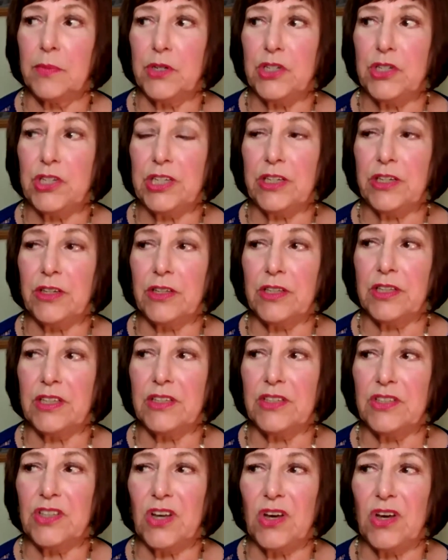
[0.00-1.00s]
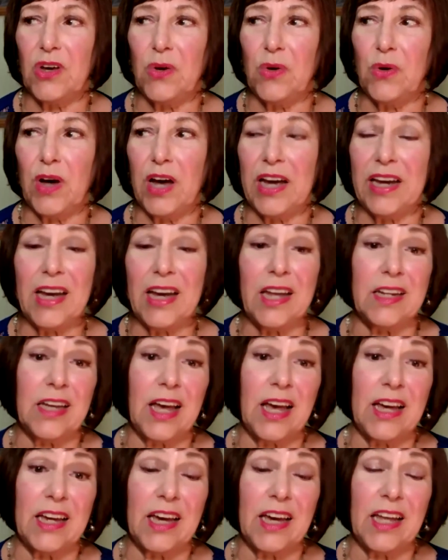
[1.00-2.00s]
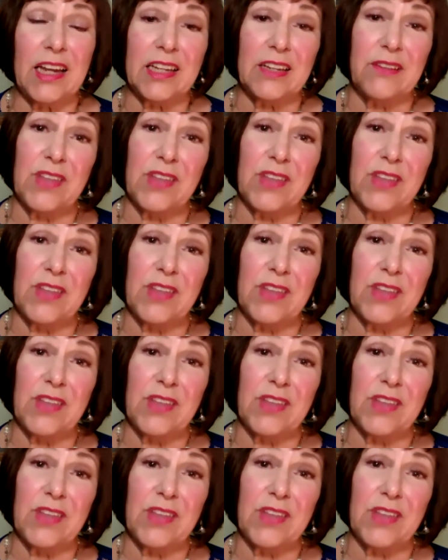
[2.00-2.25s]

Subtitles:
particularly. So I got